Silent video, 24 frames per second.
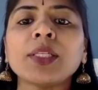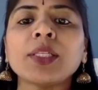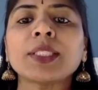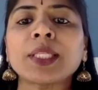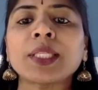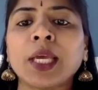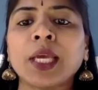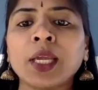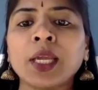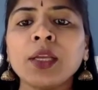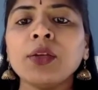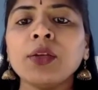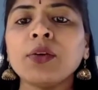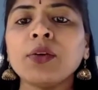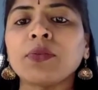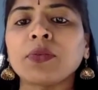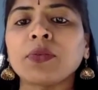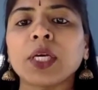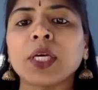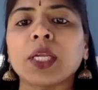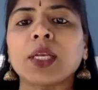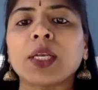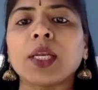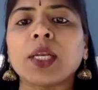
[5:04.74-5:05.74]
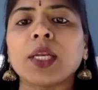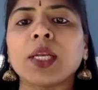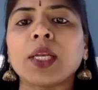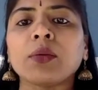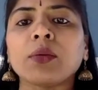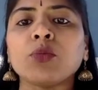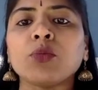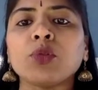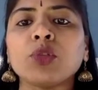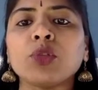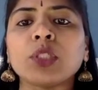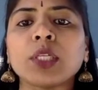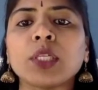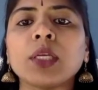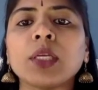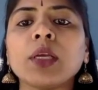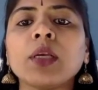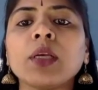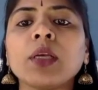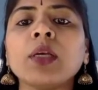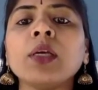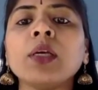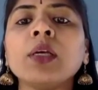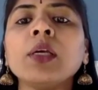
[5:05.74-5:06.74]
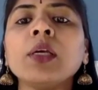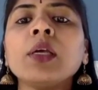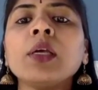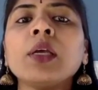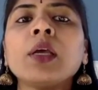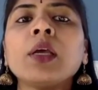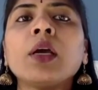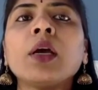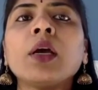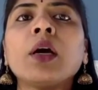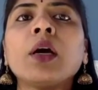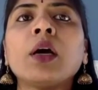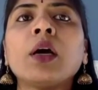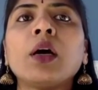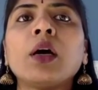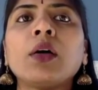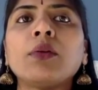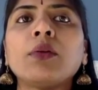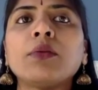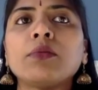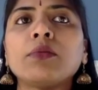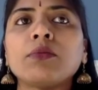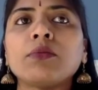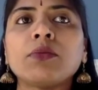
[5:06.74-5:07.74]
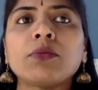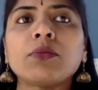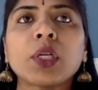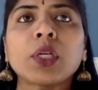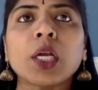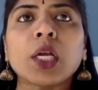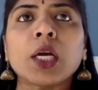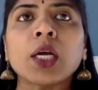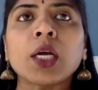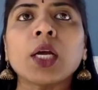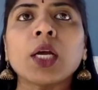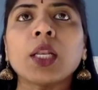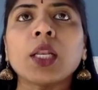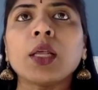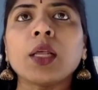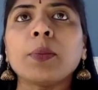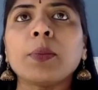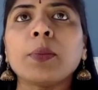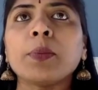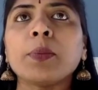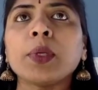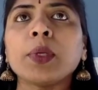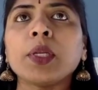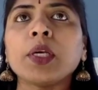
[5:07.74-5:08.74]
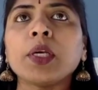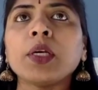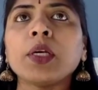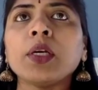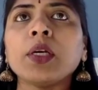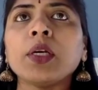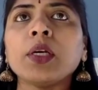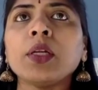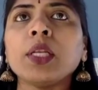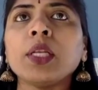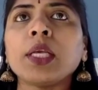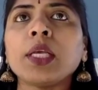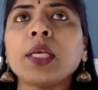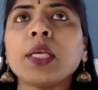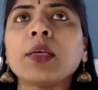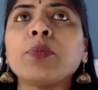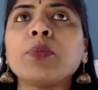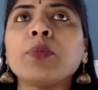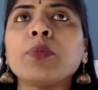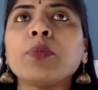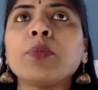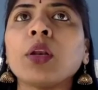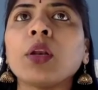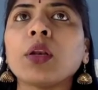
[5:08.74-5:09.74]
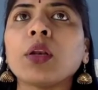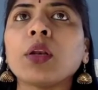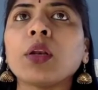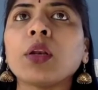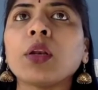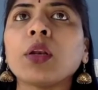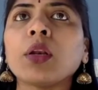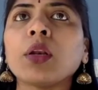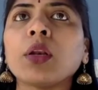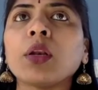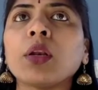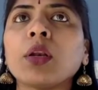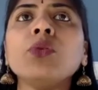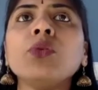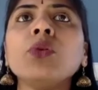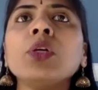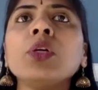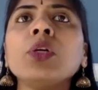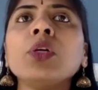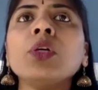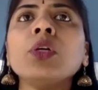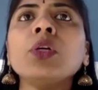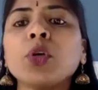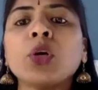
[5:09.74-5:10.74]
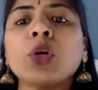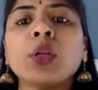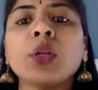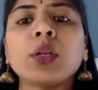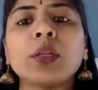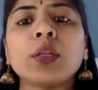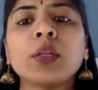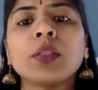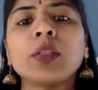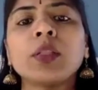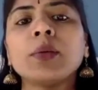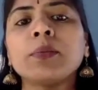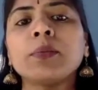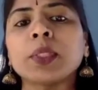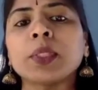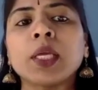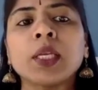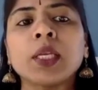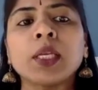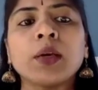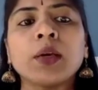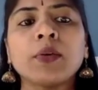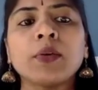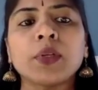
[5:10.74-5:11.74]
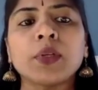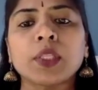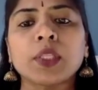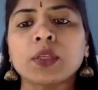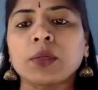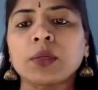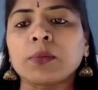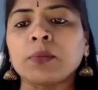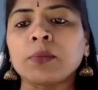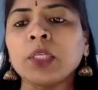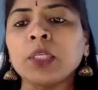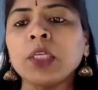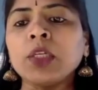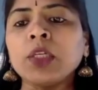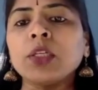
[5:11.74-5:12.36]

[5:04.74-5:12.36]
side of Carnatic music. raga lapna, like pure melody, to pure rhythm, tanyavartanam,